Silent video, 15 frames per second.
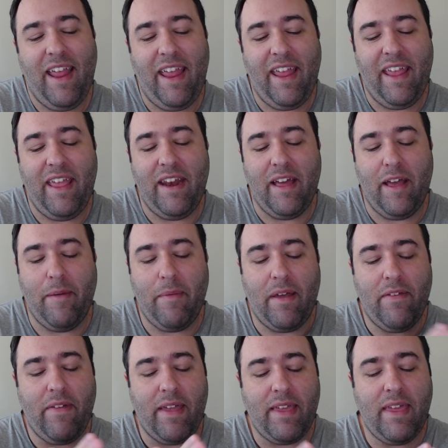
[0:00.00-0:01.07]
And um,
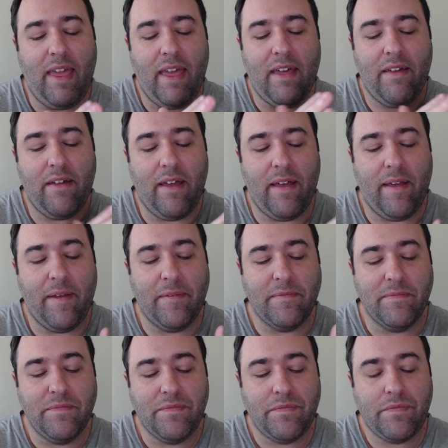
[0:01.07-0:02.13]
I like how
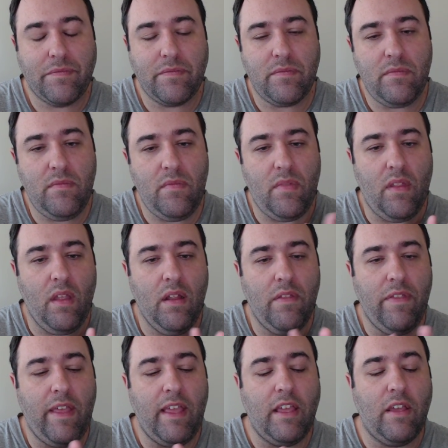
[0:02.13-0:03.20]
um,
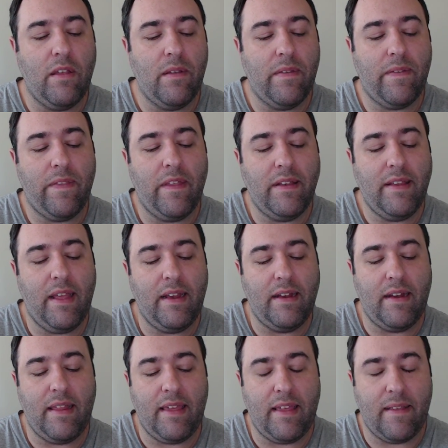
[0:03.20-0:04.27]
they use the
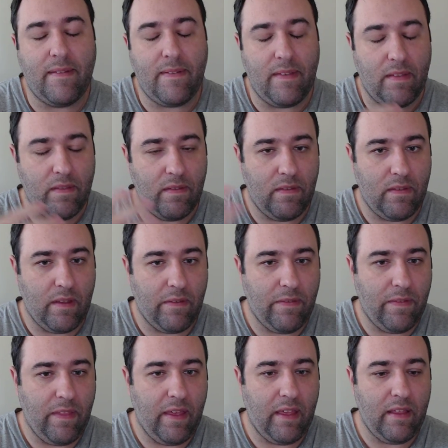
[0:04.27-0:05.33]
techniques and
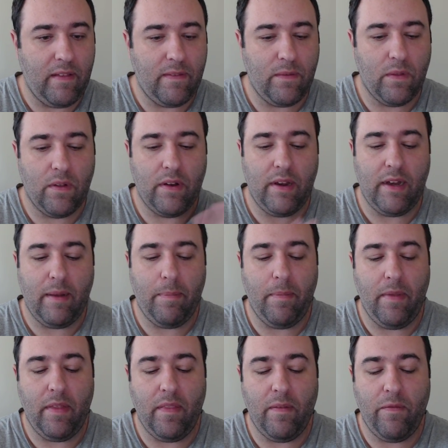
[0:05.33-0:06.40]
stuff that he's learned in
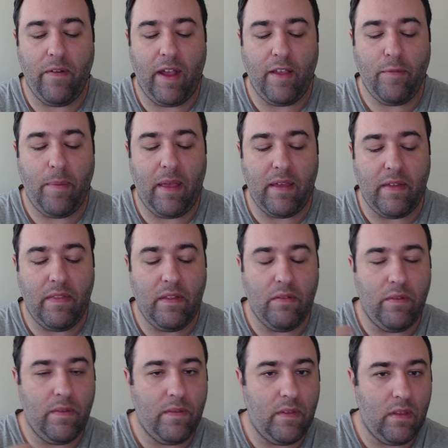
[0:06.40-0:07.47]
the, in the flashback, and
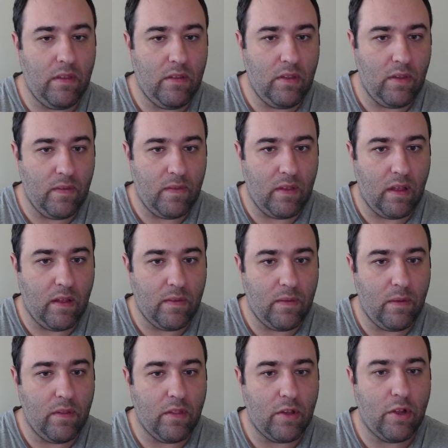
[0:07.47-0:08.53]
it was it, used it
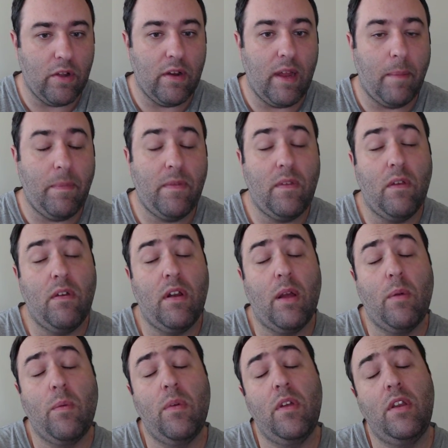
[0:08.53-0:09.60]
also in the current episode.
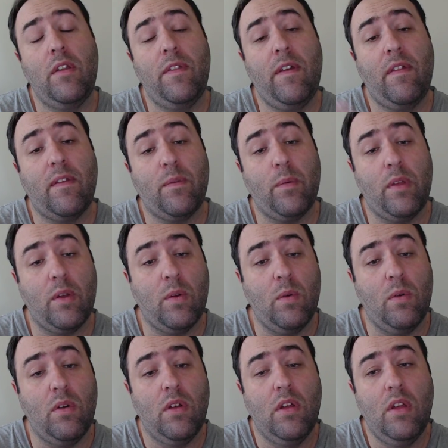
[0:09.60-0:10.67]
I really do think that's really
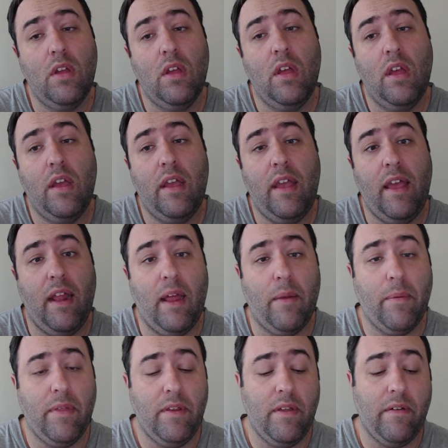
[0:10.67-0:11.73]
cool, and
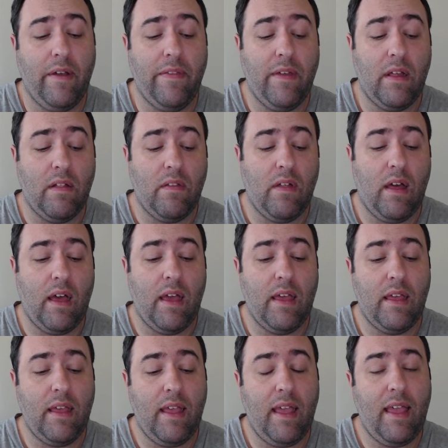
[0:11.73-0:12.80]
I really do like that a
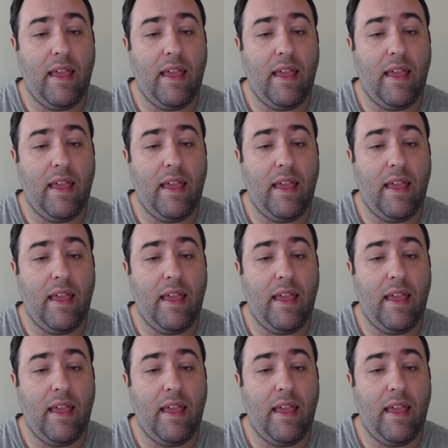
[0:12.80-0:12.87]
lot.